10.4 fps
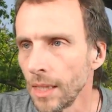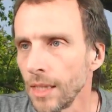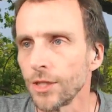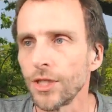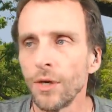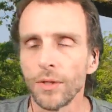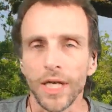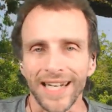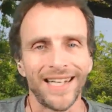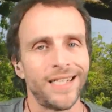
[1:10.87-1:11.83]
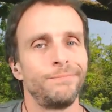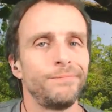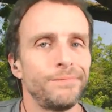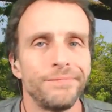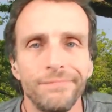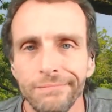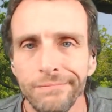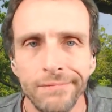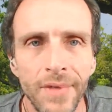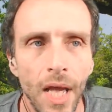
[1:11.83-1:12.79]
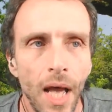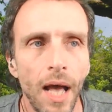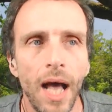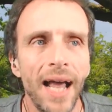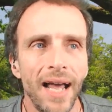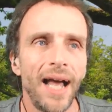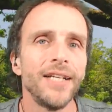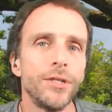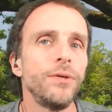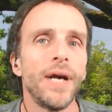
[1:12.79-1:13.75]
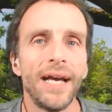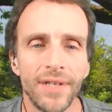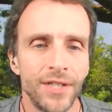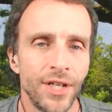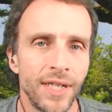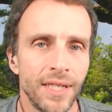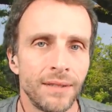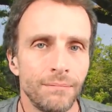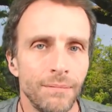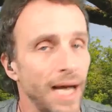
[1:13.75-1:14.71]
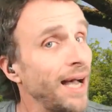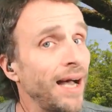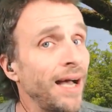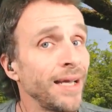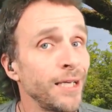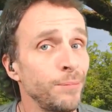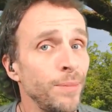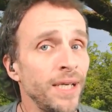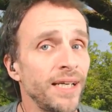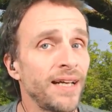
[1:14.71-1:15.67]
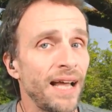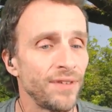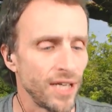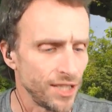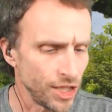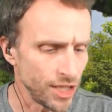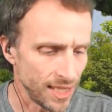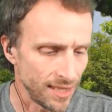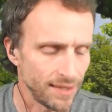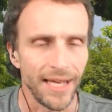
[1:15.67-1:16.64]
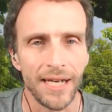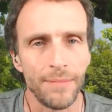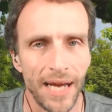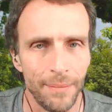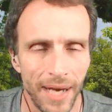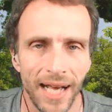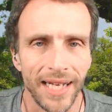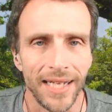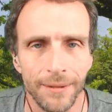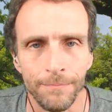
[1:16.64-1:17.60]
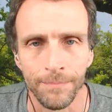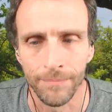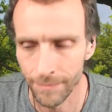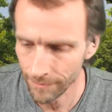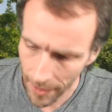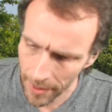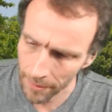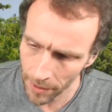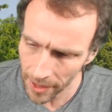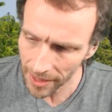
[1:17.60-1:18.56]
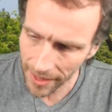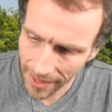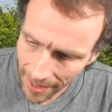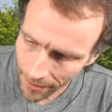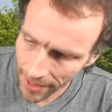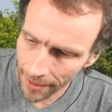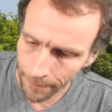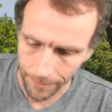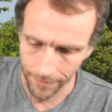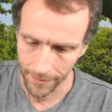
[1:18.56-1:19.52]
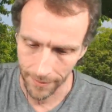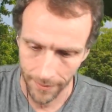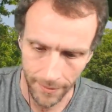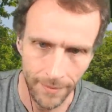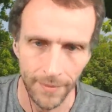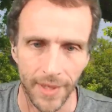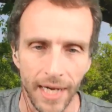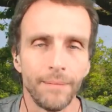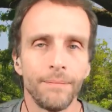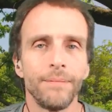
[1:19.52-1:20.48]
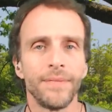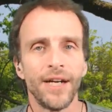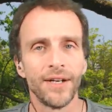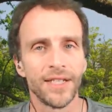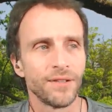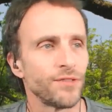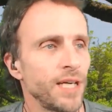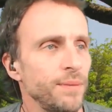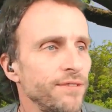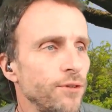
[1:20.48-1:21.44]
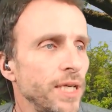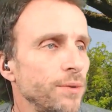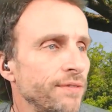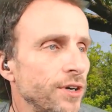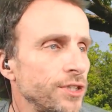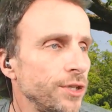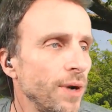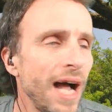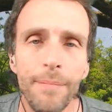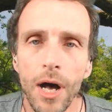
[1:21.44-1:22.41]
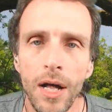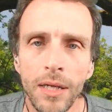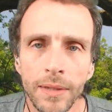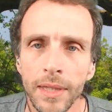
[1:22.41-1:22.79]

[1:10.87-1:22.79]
So look, I do have an agenda. I admit it. I have an agenda in my pocket. Let me get it out right now. There it is in front of me for me to refer to. Hi, Paul.